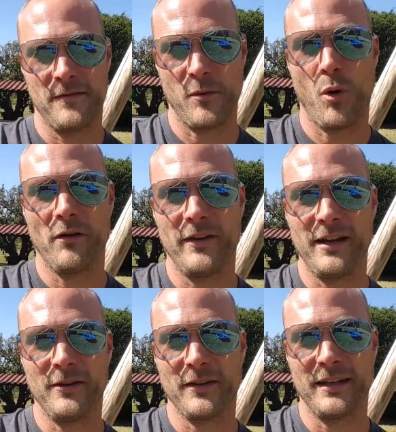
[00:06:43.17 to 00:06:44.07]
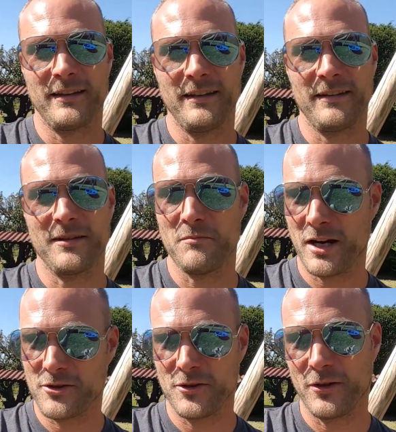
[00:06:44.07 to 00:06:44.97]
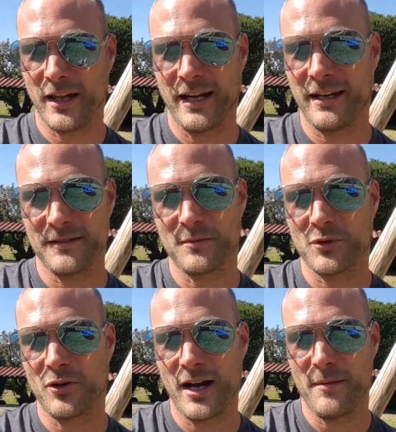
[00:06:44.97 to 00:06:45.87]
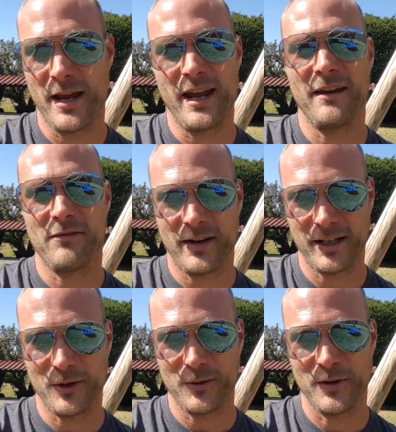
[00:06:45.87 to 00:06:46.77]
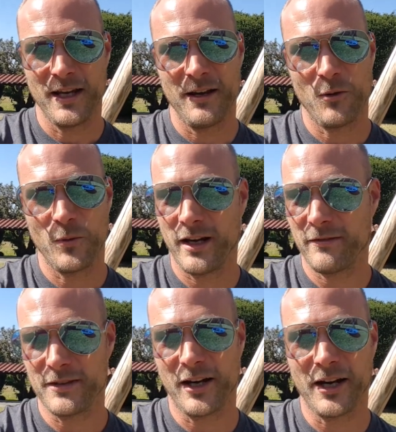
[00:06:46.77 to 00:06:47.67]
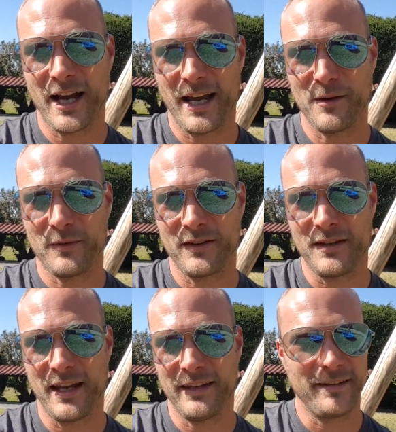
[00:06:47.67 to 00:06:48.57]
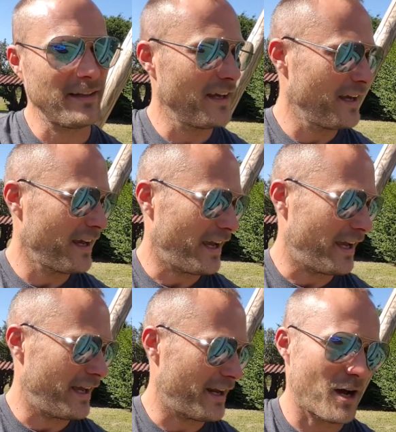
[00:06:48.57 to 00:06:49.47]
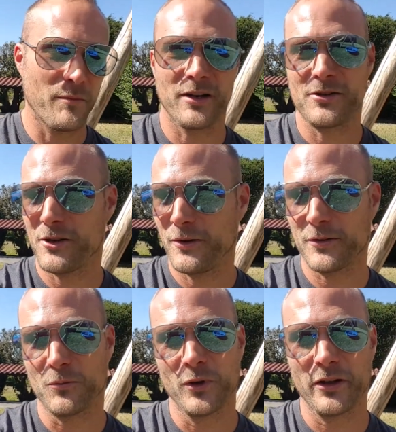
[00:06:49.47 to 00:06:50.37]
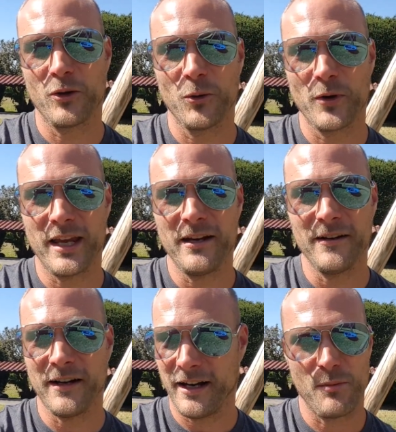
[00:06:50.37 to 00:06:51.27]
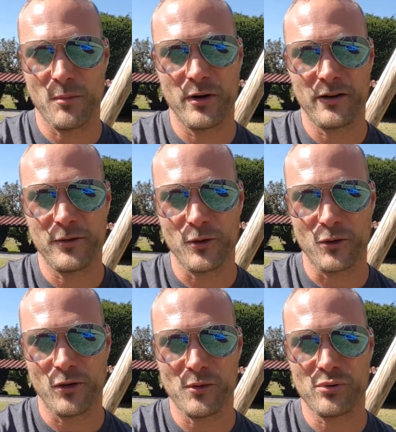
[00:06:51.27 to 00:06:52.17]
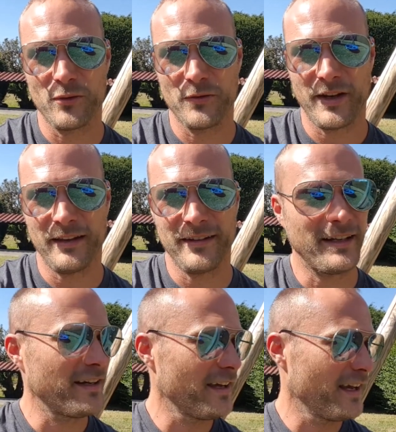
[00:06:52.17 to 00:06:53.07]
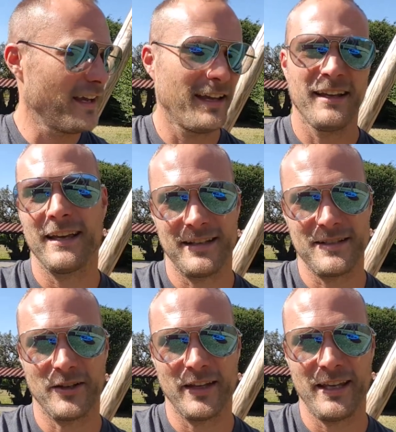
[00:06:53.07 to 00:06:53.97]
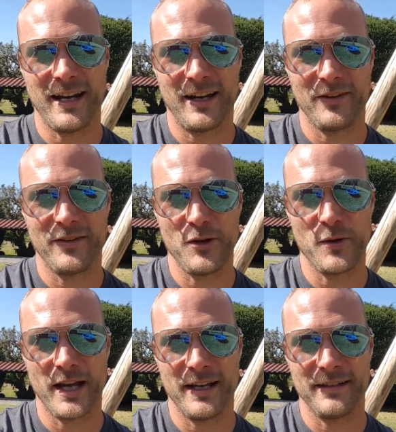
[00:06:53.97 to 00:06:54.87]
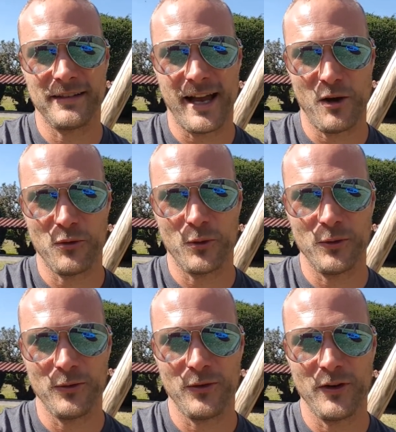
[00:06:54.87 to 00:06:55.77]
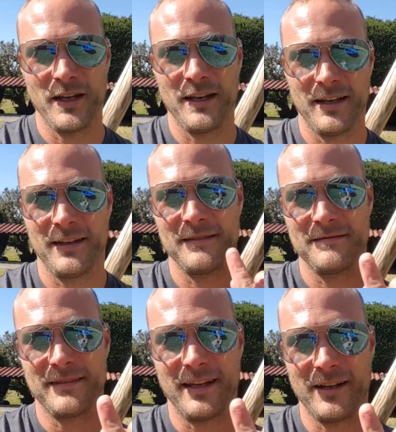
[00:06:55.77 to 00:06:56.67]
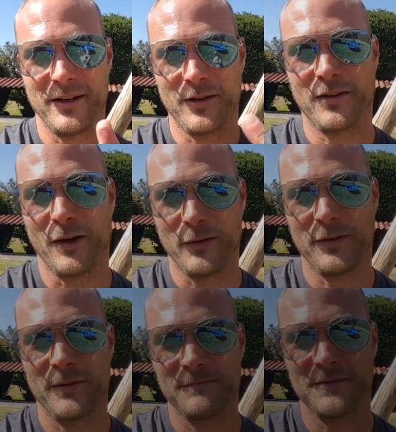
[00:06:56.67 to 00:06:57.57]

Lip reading: For more videos like this, make sure you like, subscribe, and follow. We have a ton of items to test, and I'm gonna show you some really cool gear. I'm gonna put it through the grunt-proof testing. Until then, I'll see you guys outdoors. Take care of yourselves.